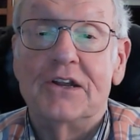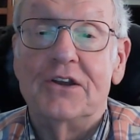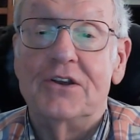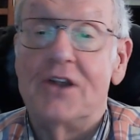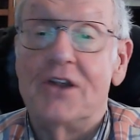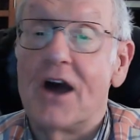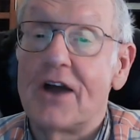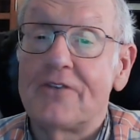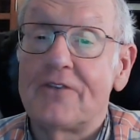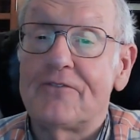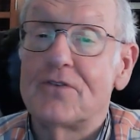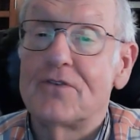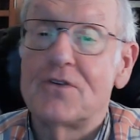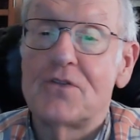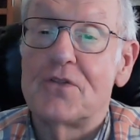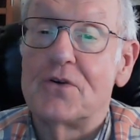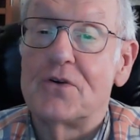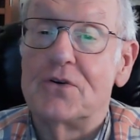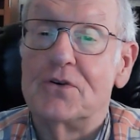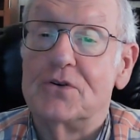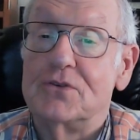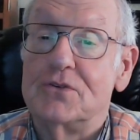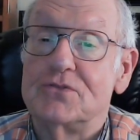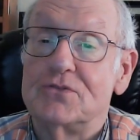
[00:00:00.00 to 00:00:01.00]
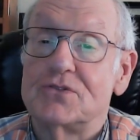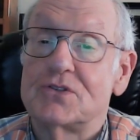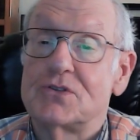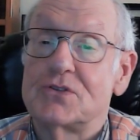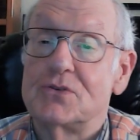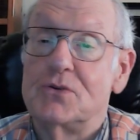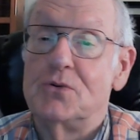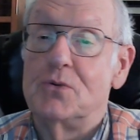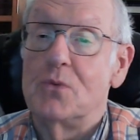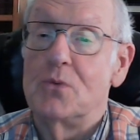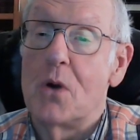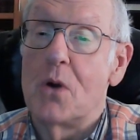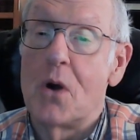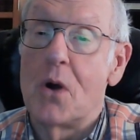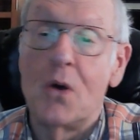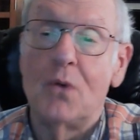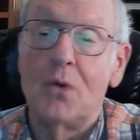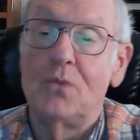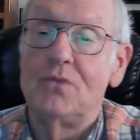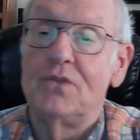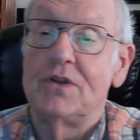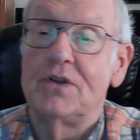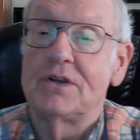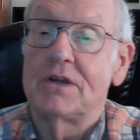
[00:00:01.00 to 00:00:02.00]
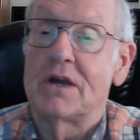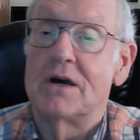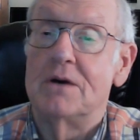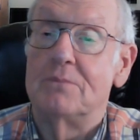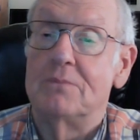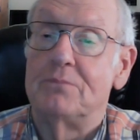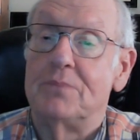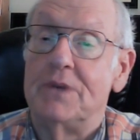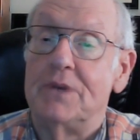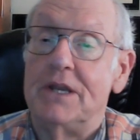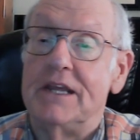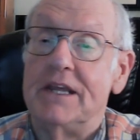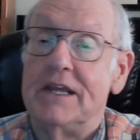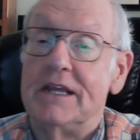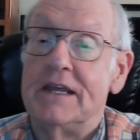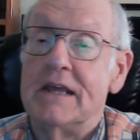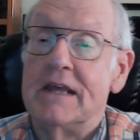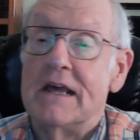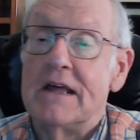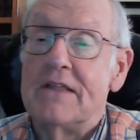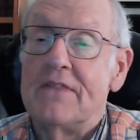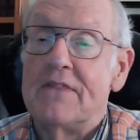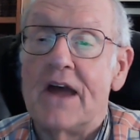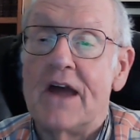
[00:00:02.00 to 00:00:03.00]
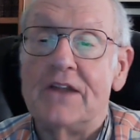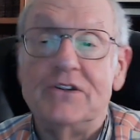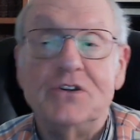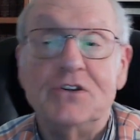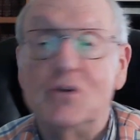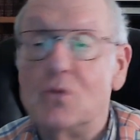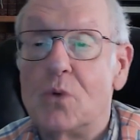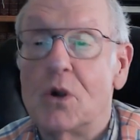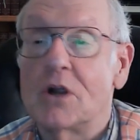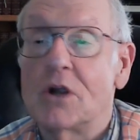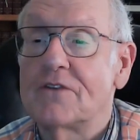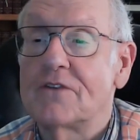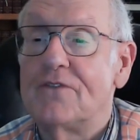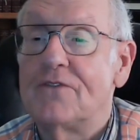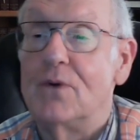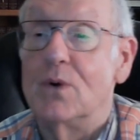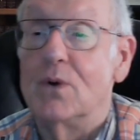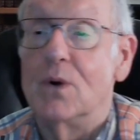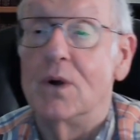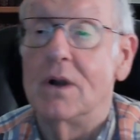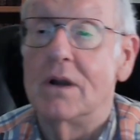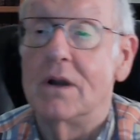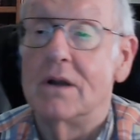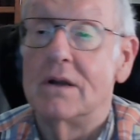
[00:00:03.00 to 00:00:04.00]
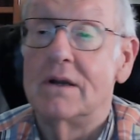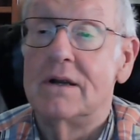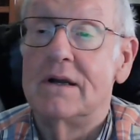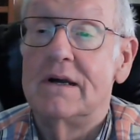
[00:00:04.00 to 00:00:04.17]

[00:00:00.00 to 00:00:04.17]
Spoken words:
not for those who own the company that you work for.